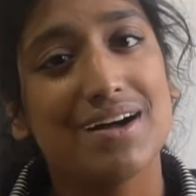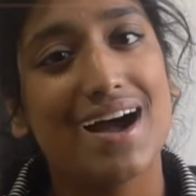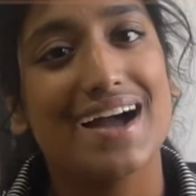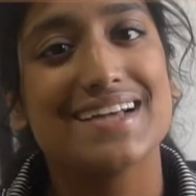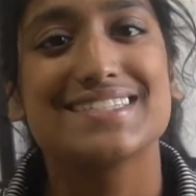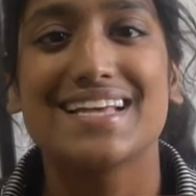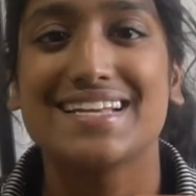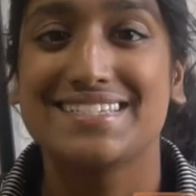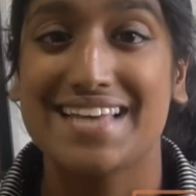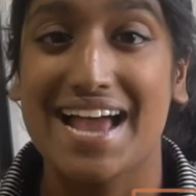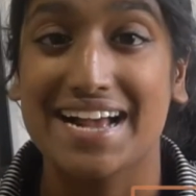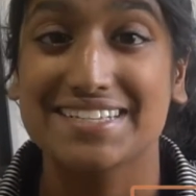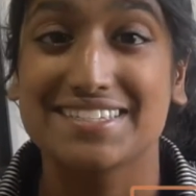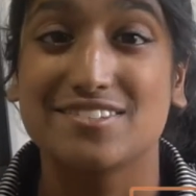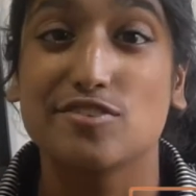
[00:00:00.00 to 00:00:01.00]
I said
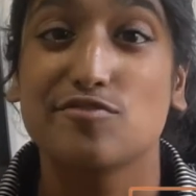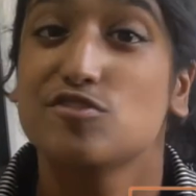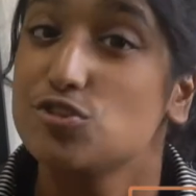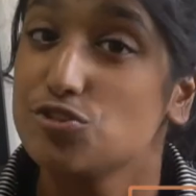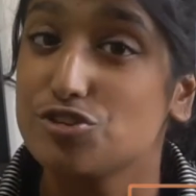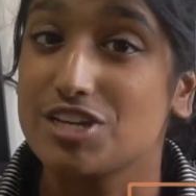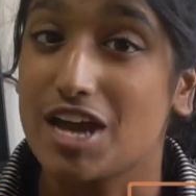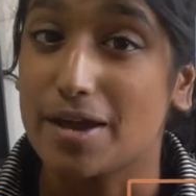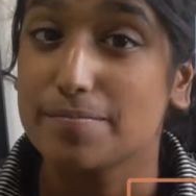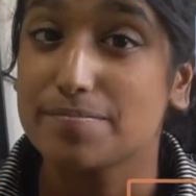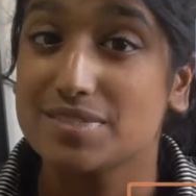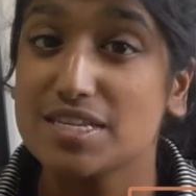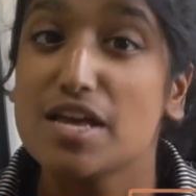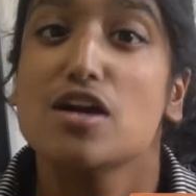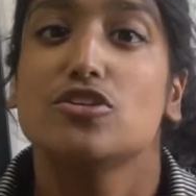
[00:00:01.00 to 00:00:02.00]
taxes of two
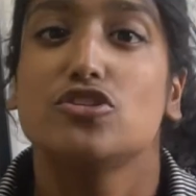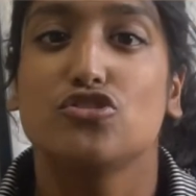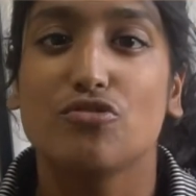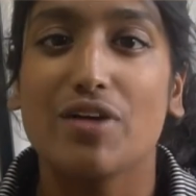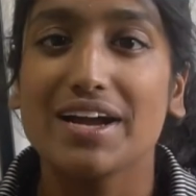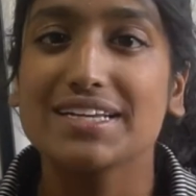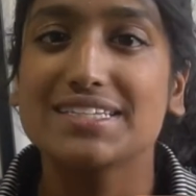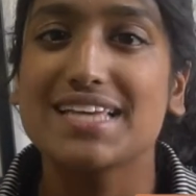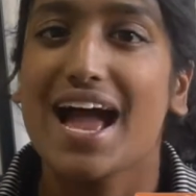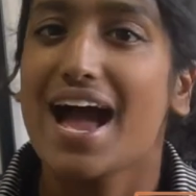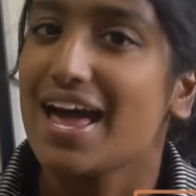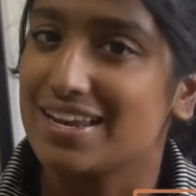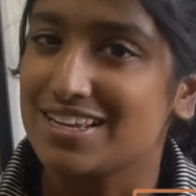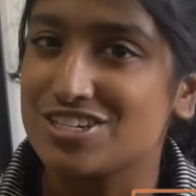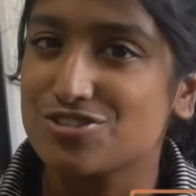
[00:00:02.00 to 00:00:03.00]
types, direct
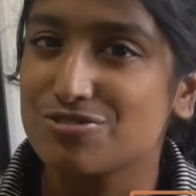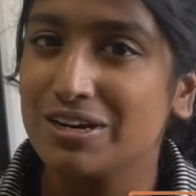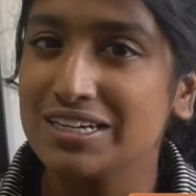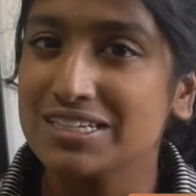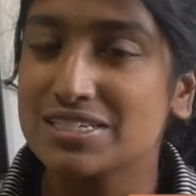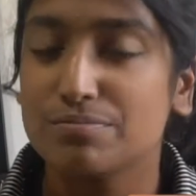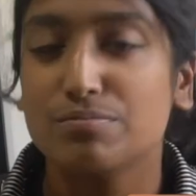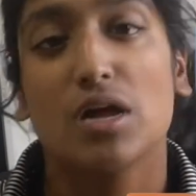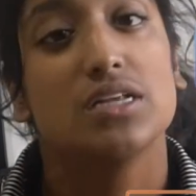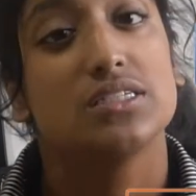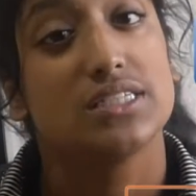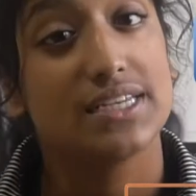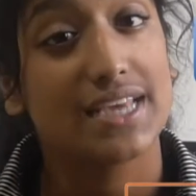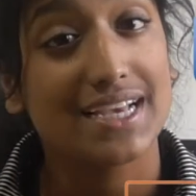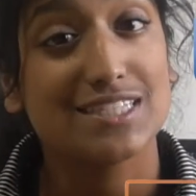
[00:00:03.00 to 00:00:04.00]
and indirect?
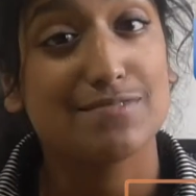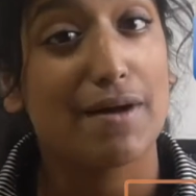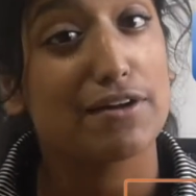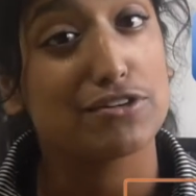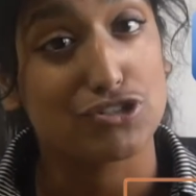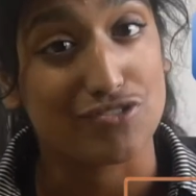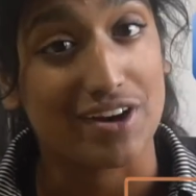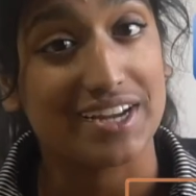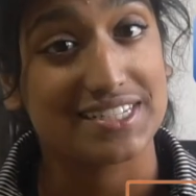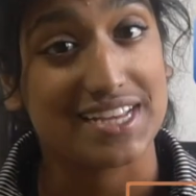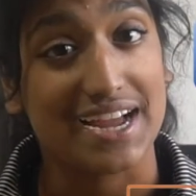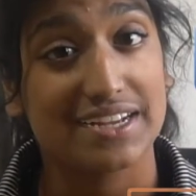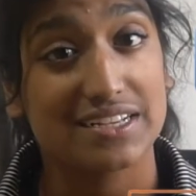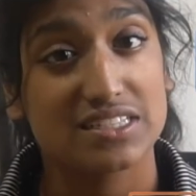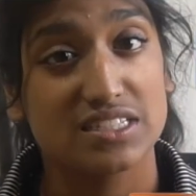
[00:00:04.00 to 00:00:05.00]
Today's about direct
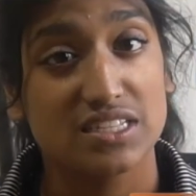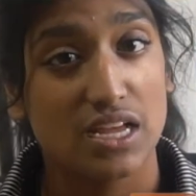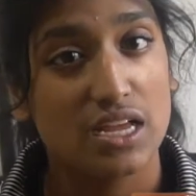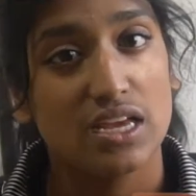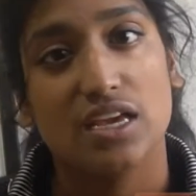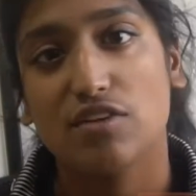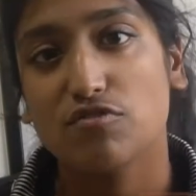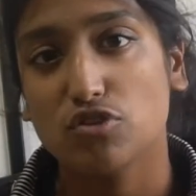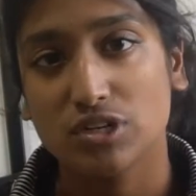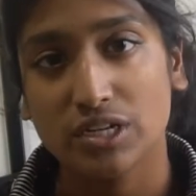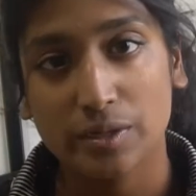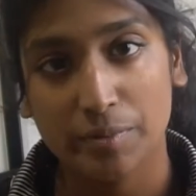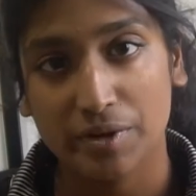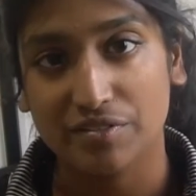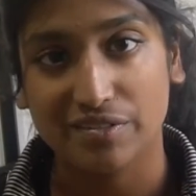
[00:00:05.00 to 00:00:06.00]
tax. If you
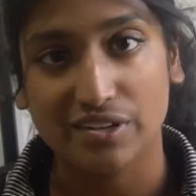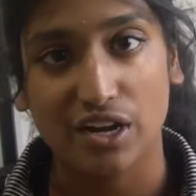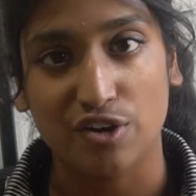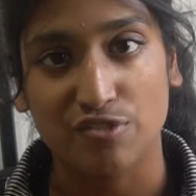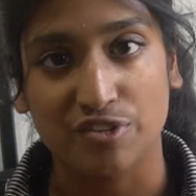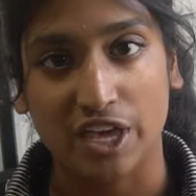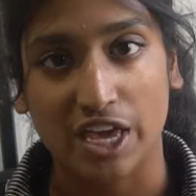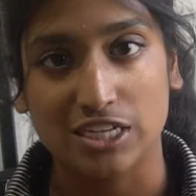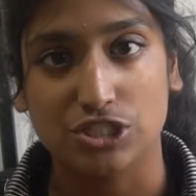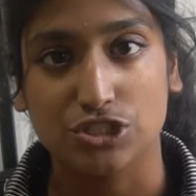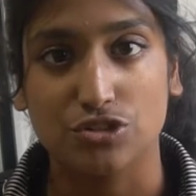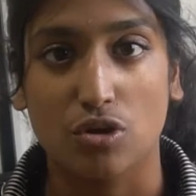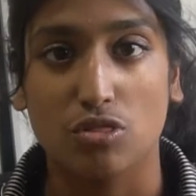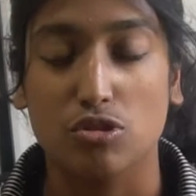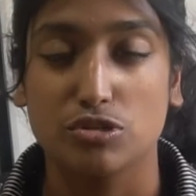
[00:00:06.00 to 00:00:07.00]
need a bit of
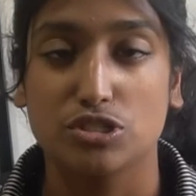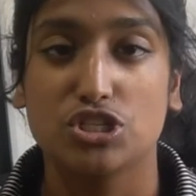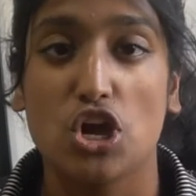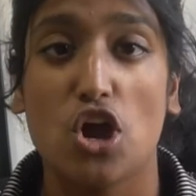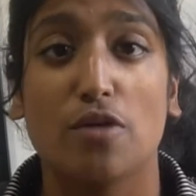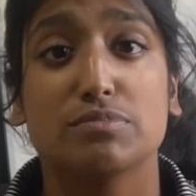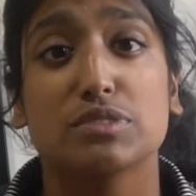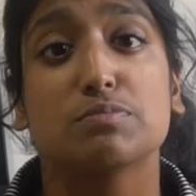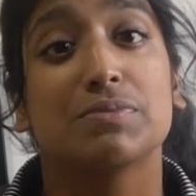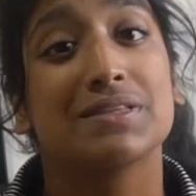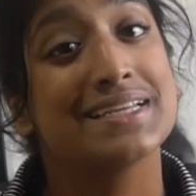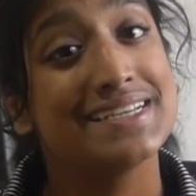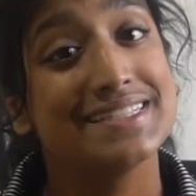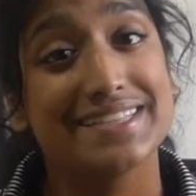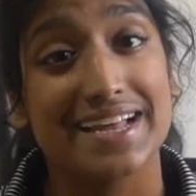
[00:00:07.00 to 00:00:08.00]
clarification on those terms,
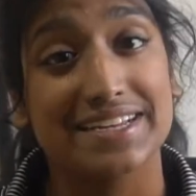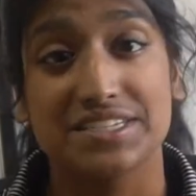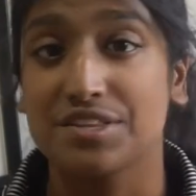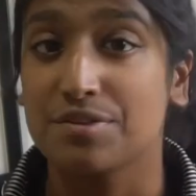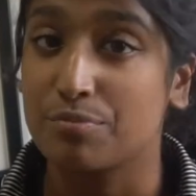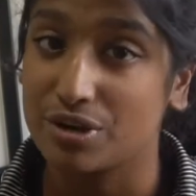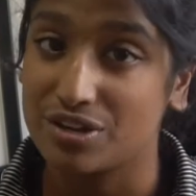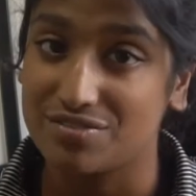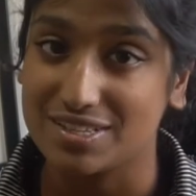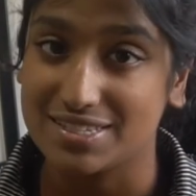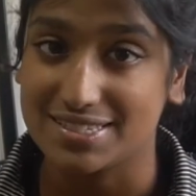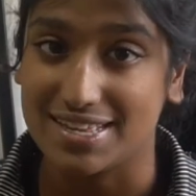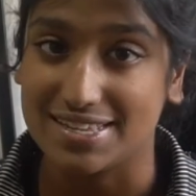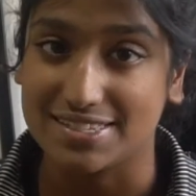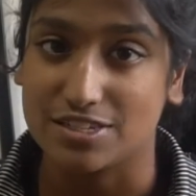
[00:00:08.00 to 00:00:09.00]
please head to the
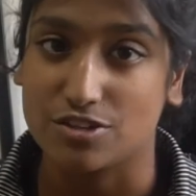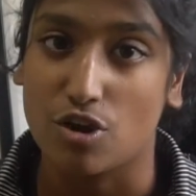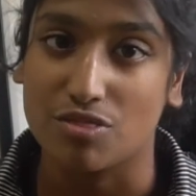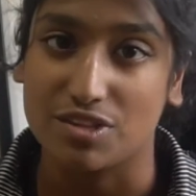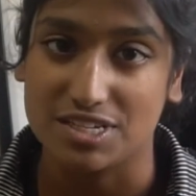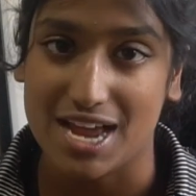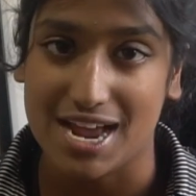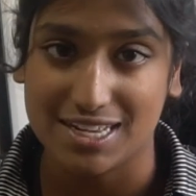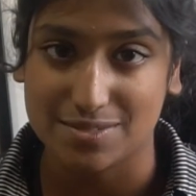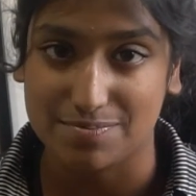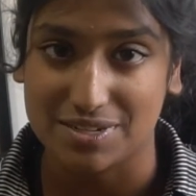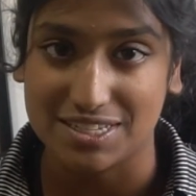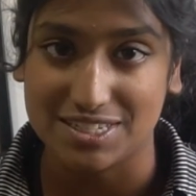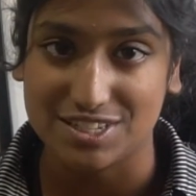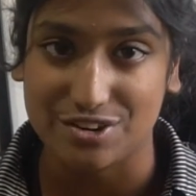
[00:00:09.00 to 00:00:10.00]
previous lesson on the tax
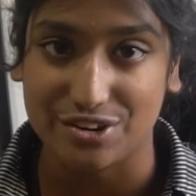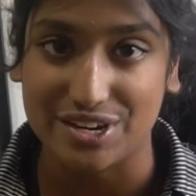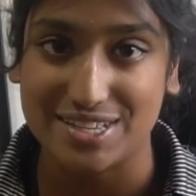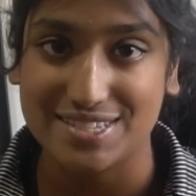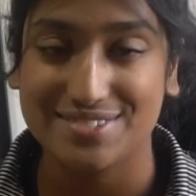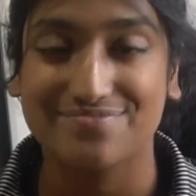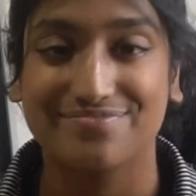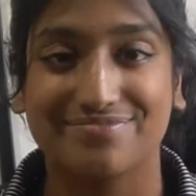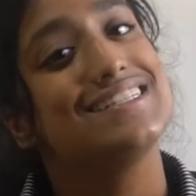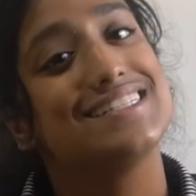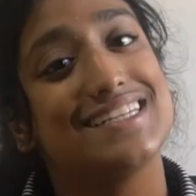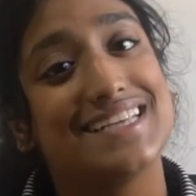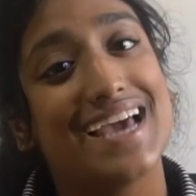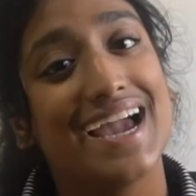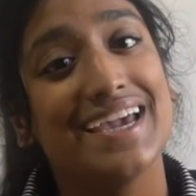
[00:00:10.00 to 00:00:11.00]
mini-series.
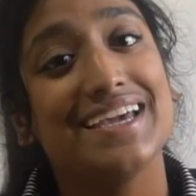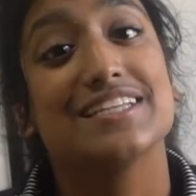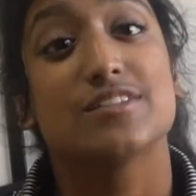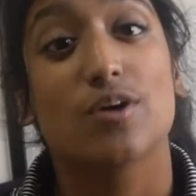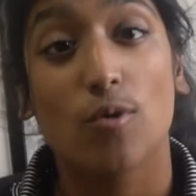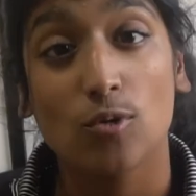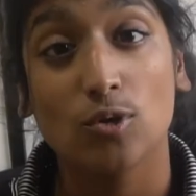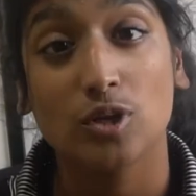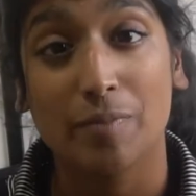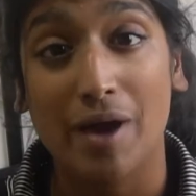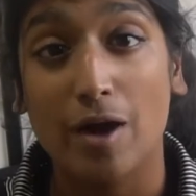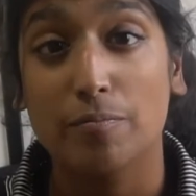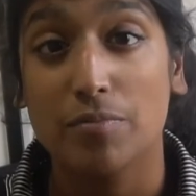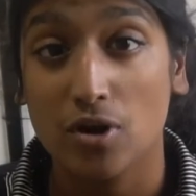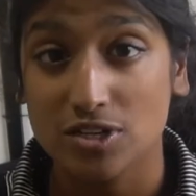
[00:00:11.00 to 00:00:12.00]
Today is all
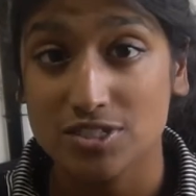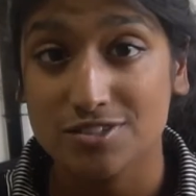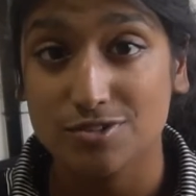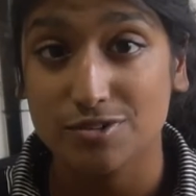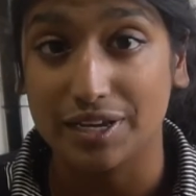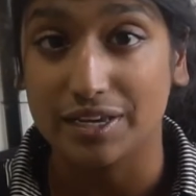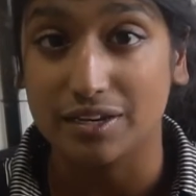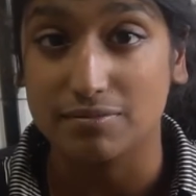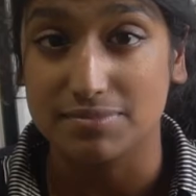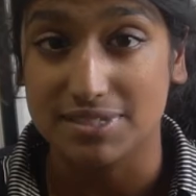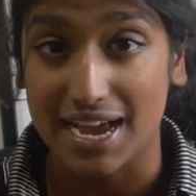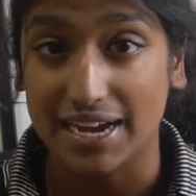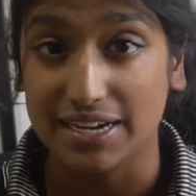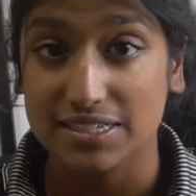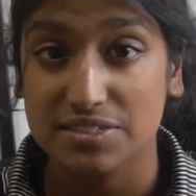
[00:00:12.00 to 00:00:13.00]
about personal income
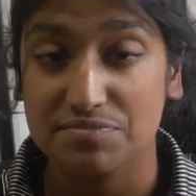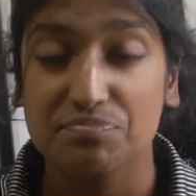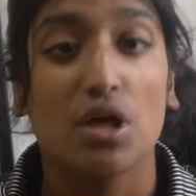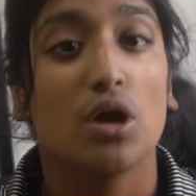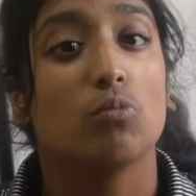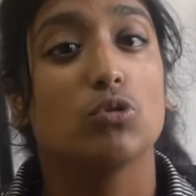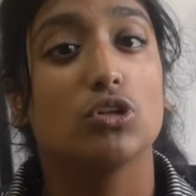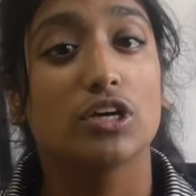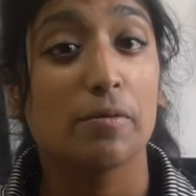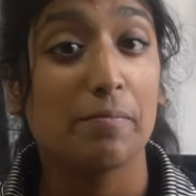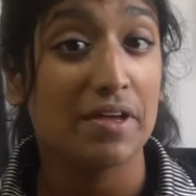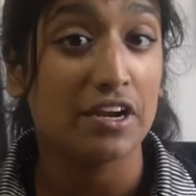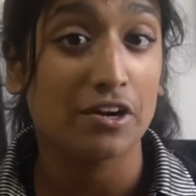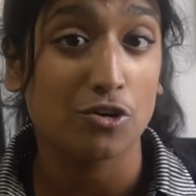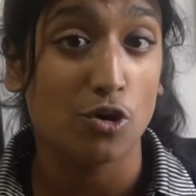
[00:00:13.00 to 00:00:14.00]
tax. We'll look a
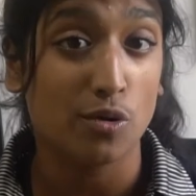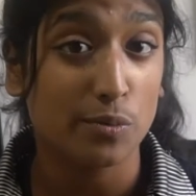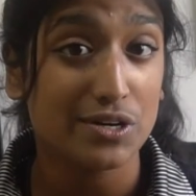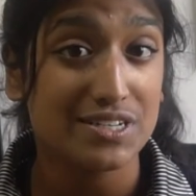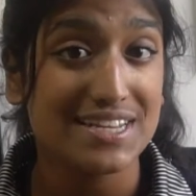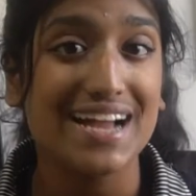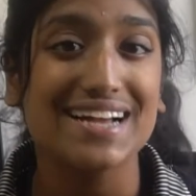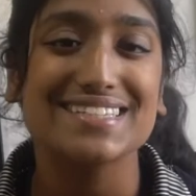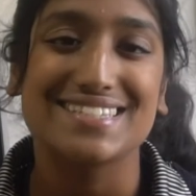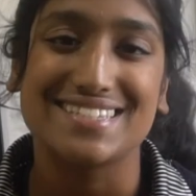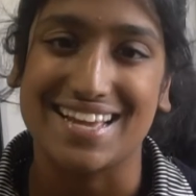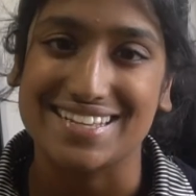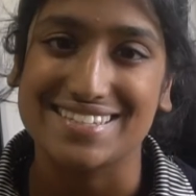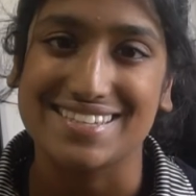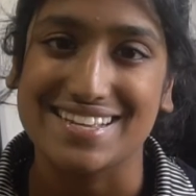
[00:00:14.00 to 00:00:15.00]
bit at corporate tax
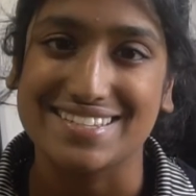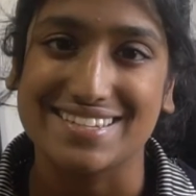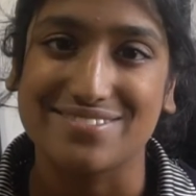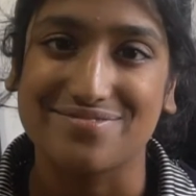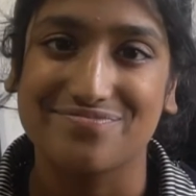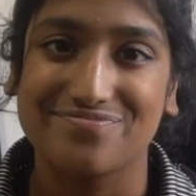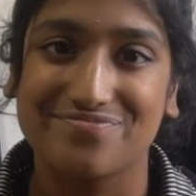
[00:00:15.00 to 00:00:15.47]
next lesson.